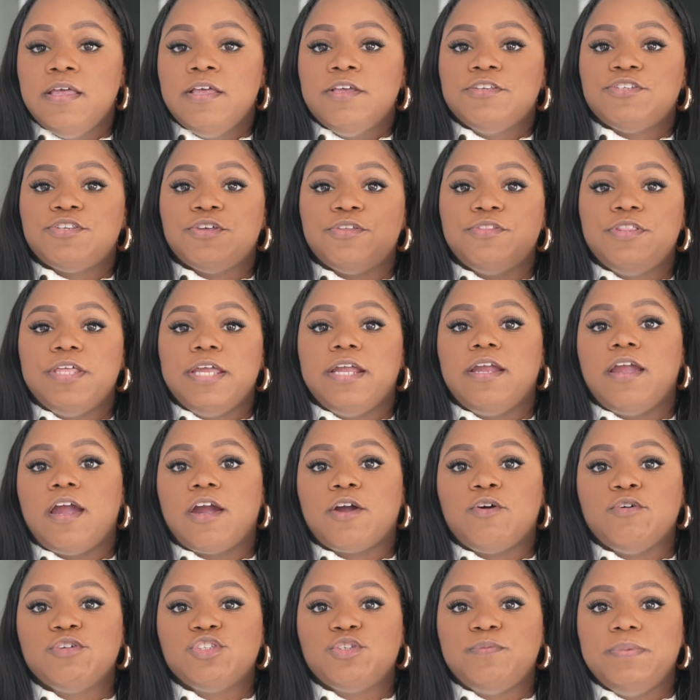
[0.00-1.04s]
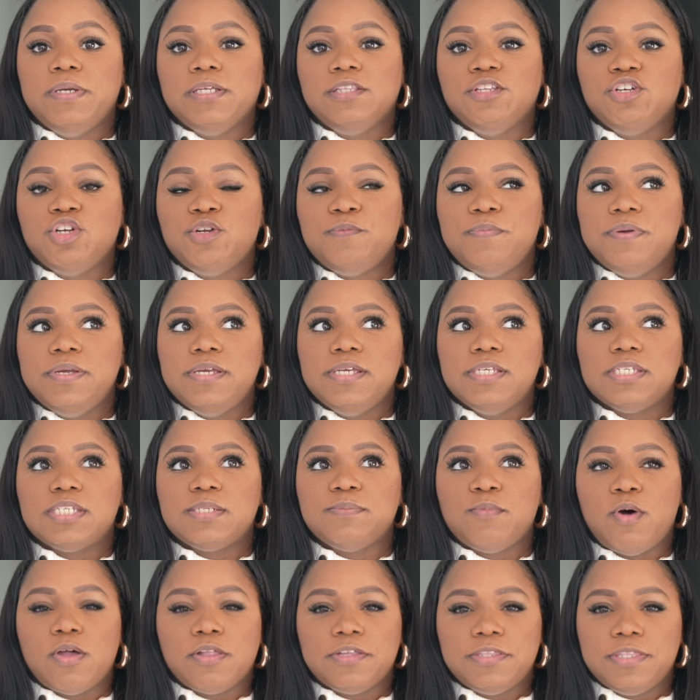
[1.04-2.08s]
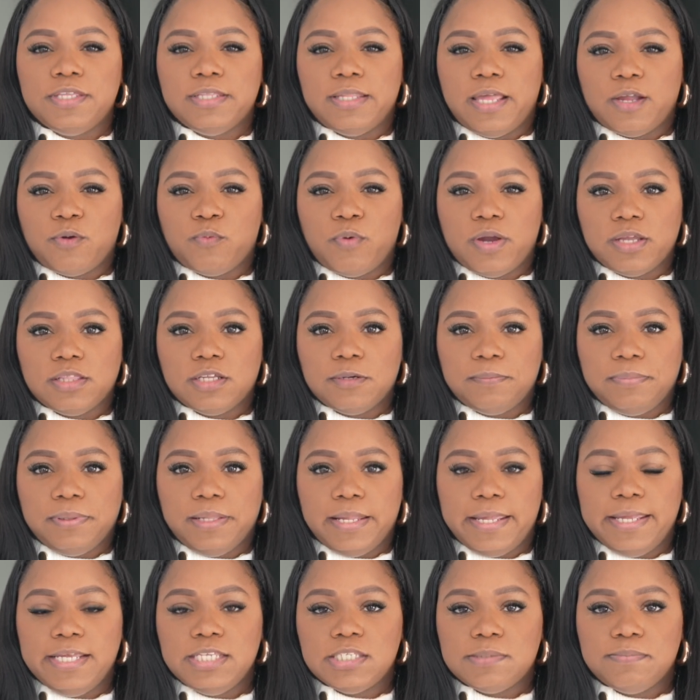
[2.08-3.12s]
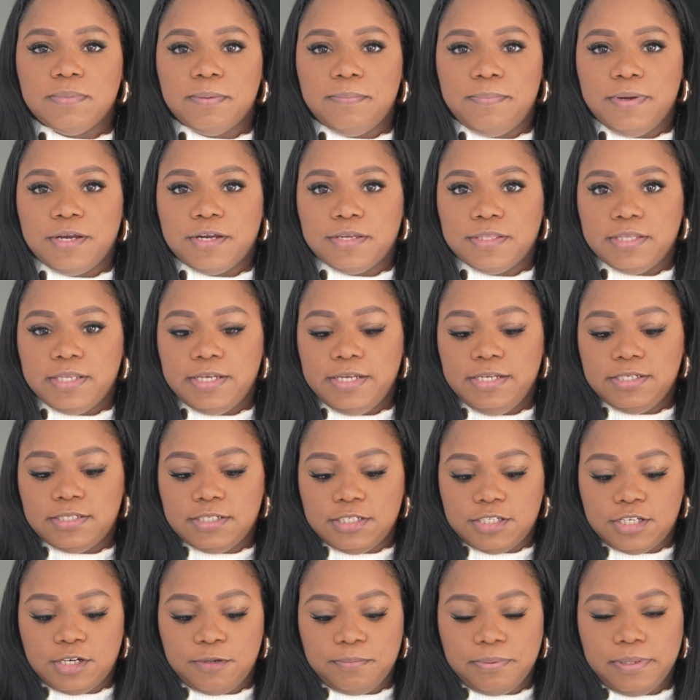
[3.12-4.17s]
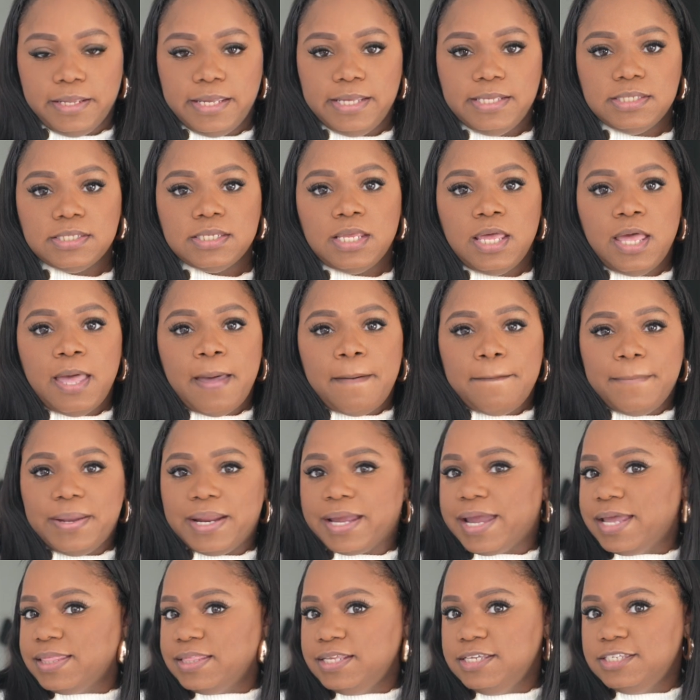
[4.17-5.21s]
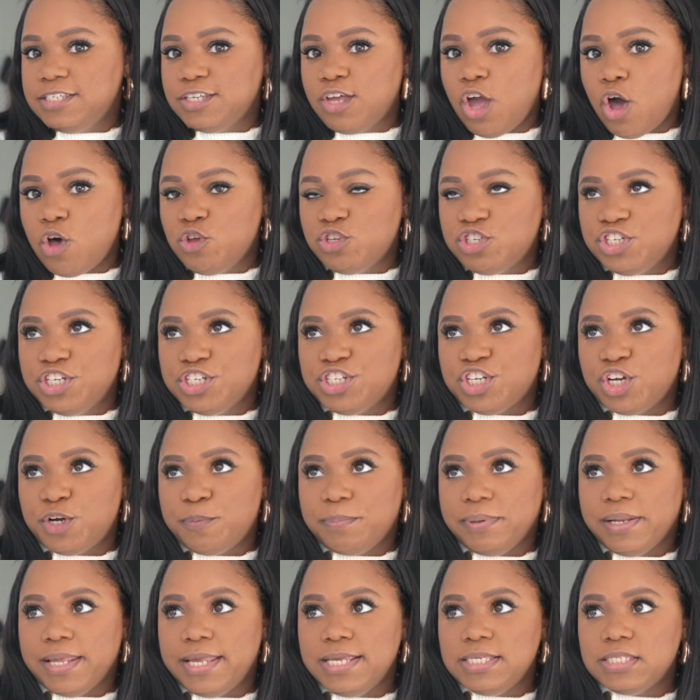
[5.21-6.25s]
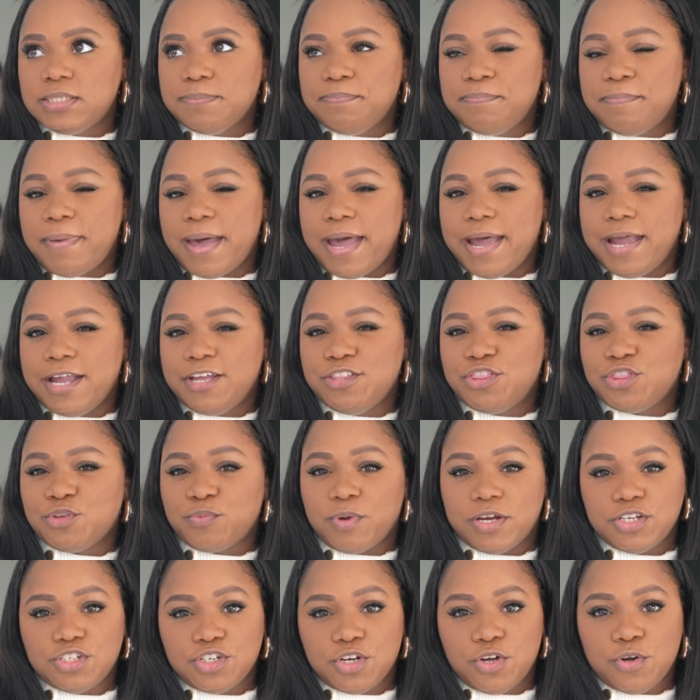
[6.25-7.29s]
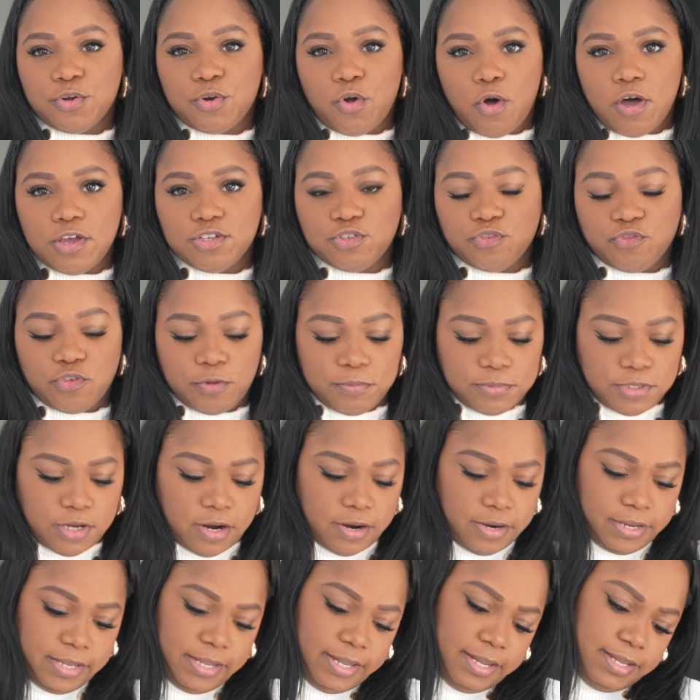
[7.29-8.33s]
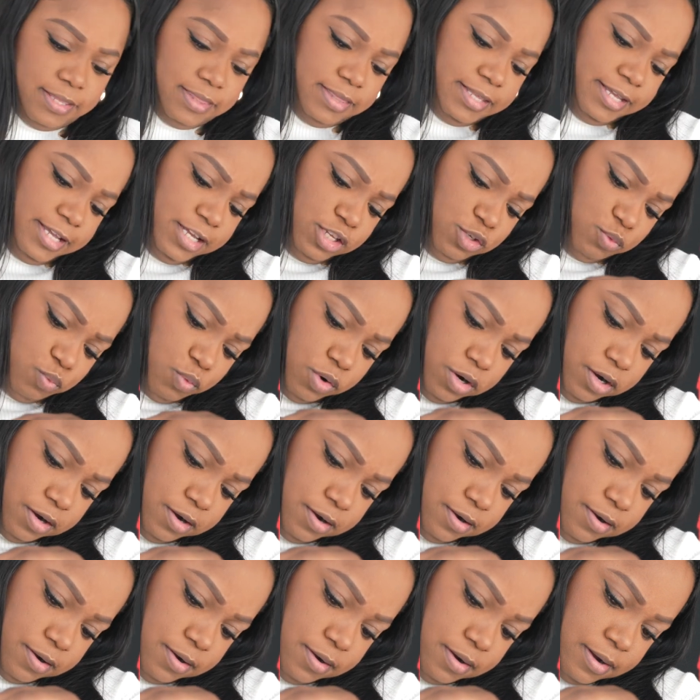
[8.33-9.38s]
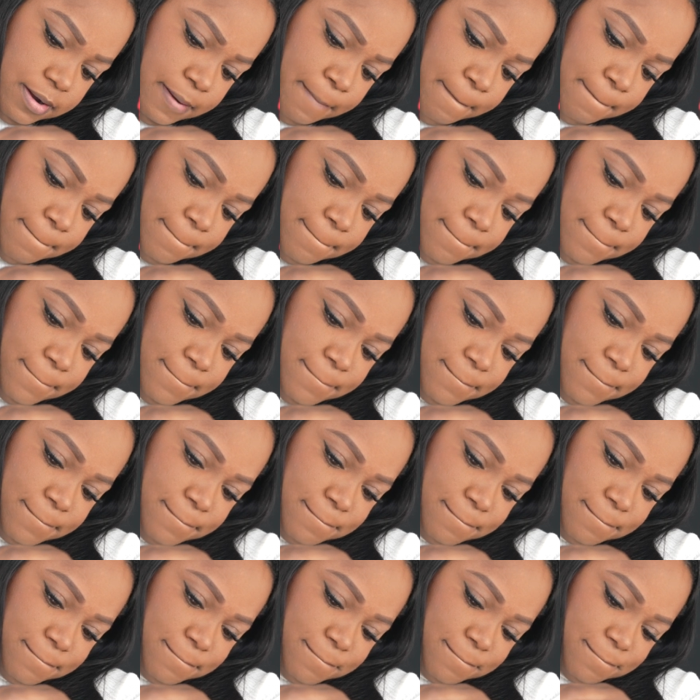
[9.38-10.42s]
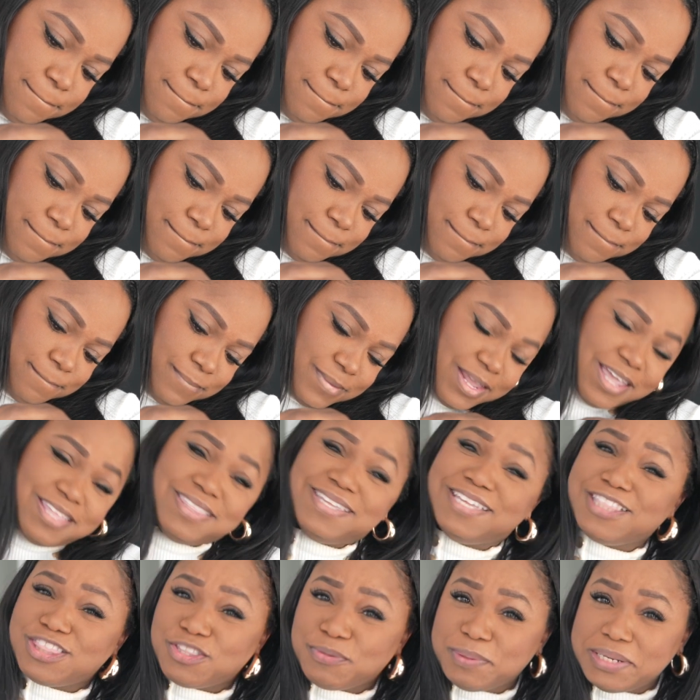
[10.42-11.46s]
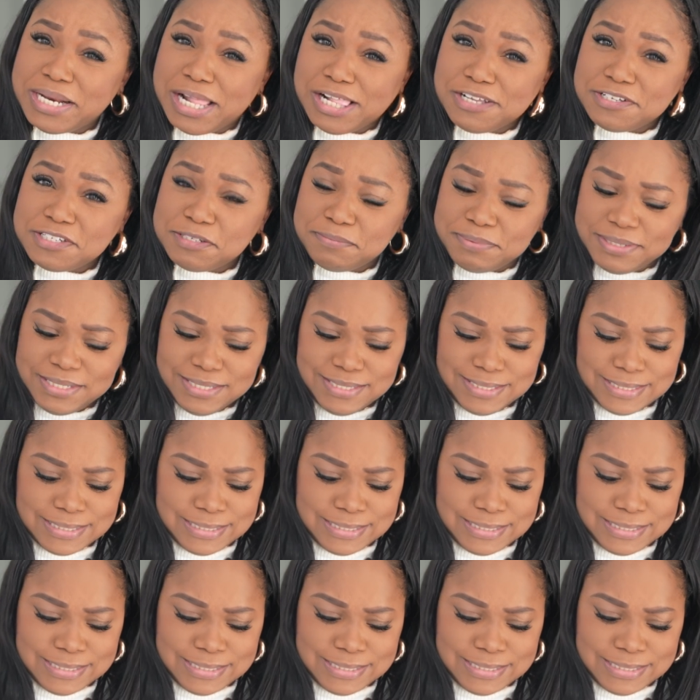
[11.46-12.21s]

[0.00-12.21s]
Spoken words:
So they are going to be a little bit smaller than like regular plates, but bigger than these dessert plates. But I got these ghost dessert plates by Threshold, also from Target, and these were, I think, $3 a piece.